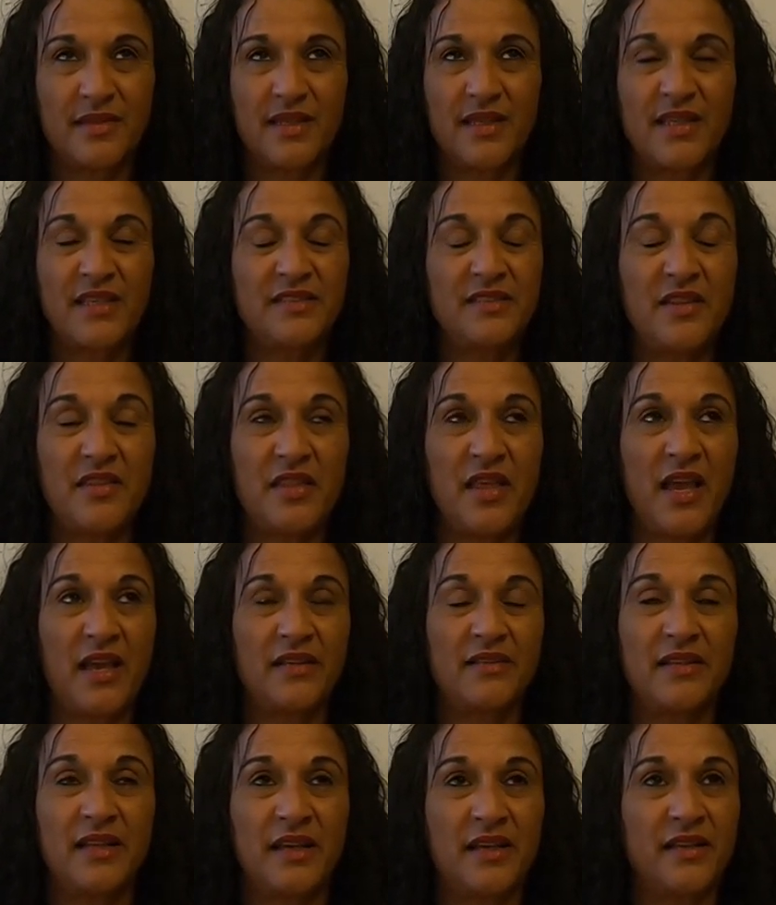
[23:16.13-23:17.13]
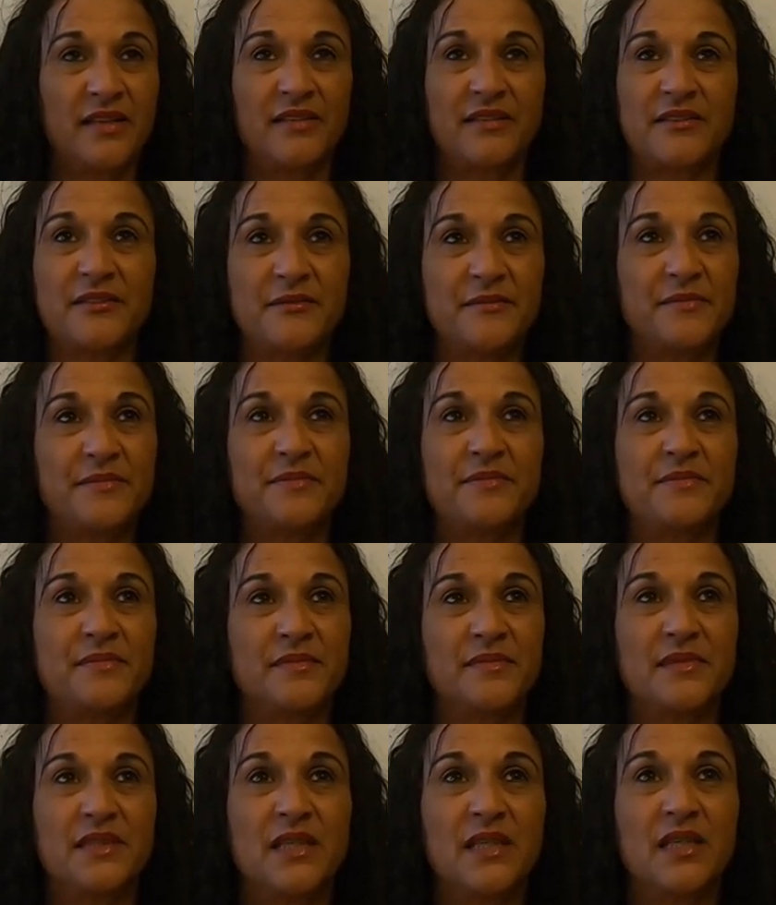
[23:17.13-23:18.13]
Isn't that like...
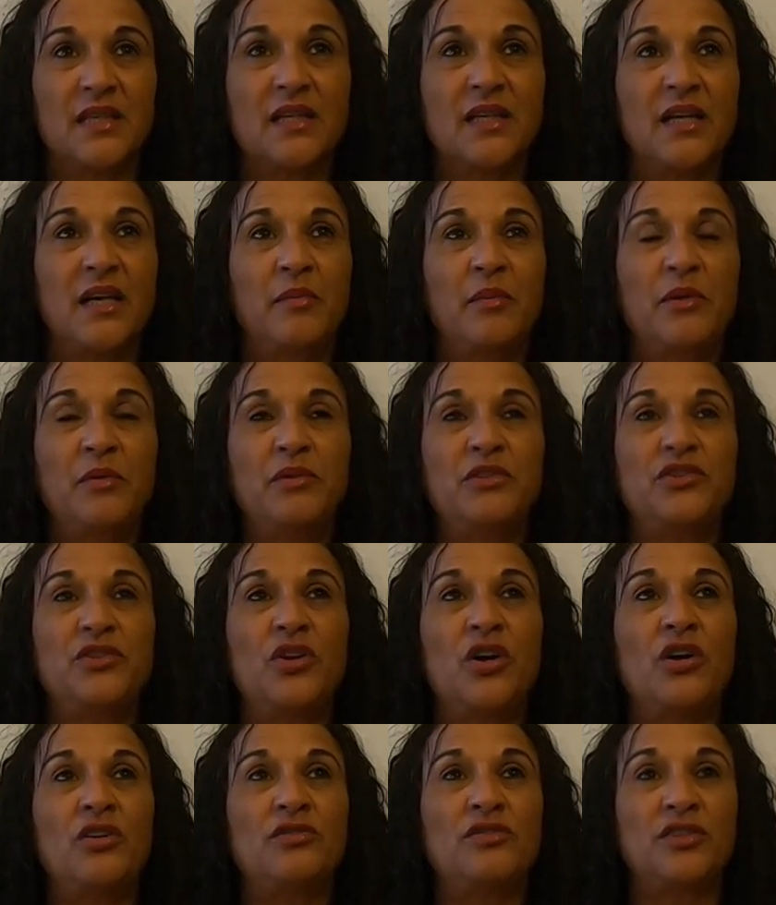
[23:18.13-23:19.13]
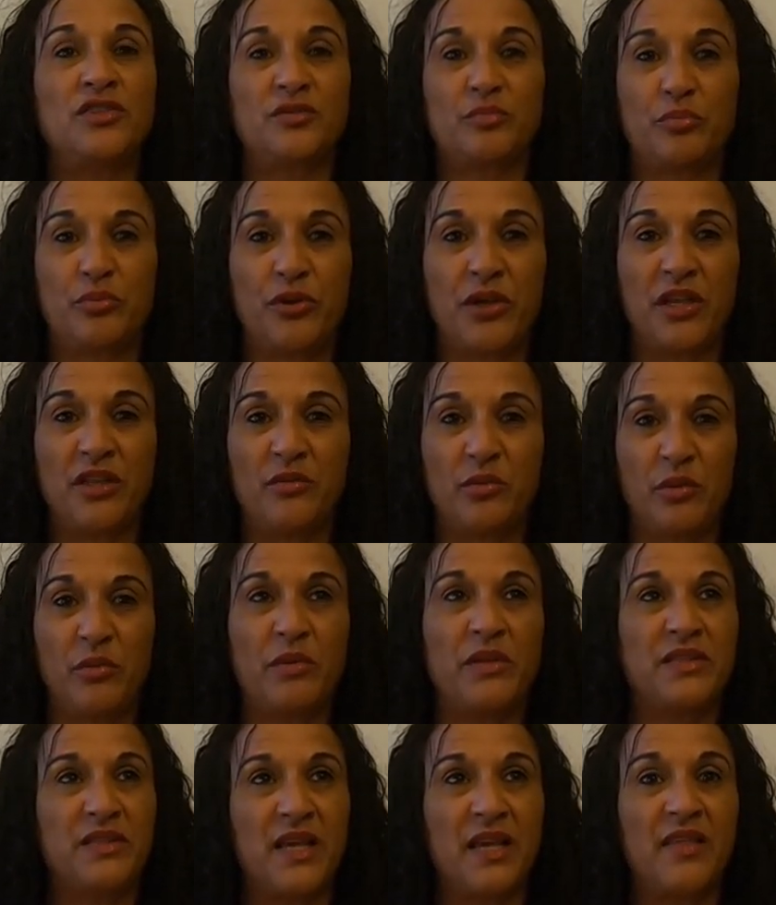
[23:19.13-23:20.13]
I mean, we should all just breathe when
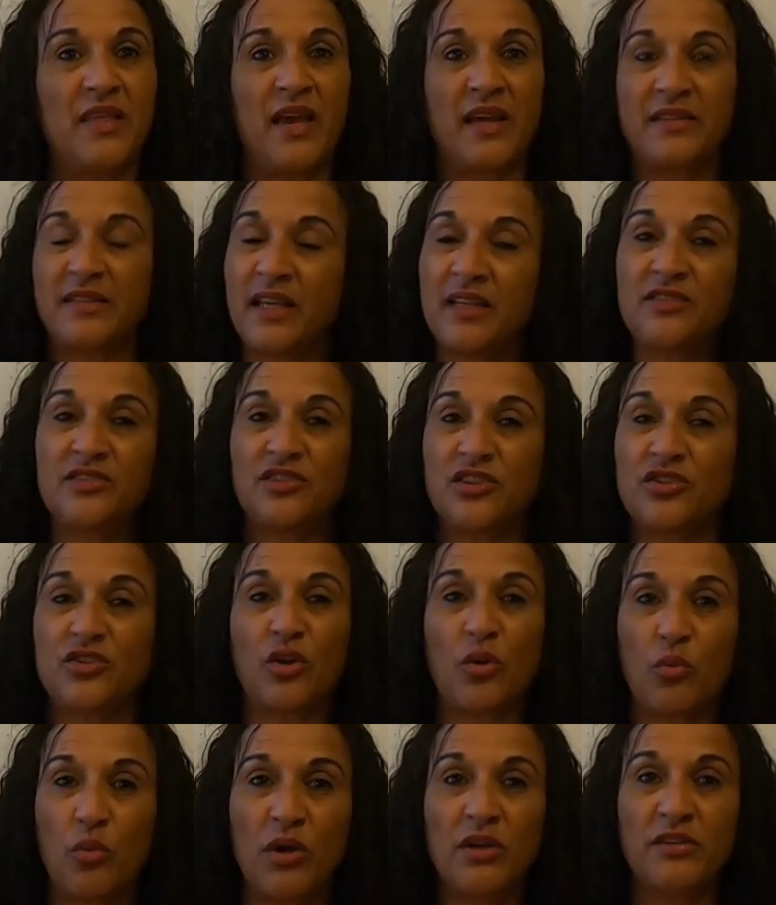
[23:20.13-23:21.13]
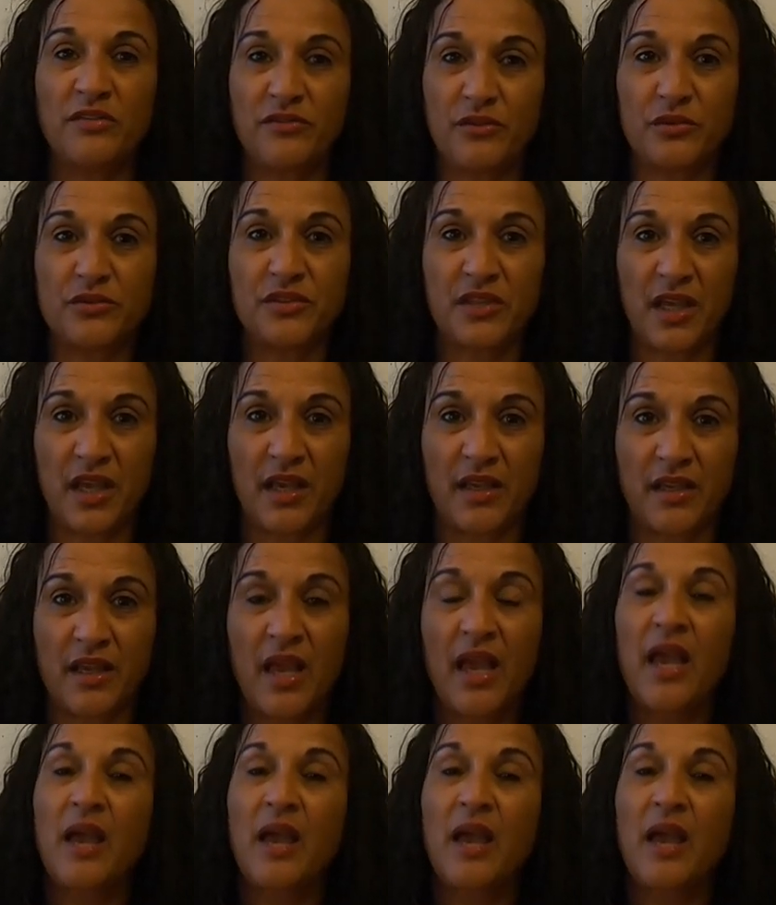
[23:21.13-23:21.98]
we say that. That's just a wonderful saying.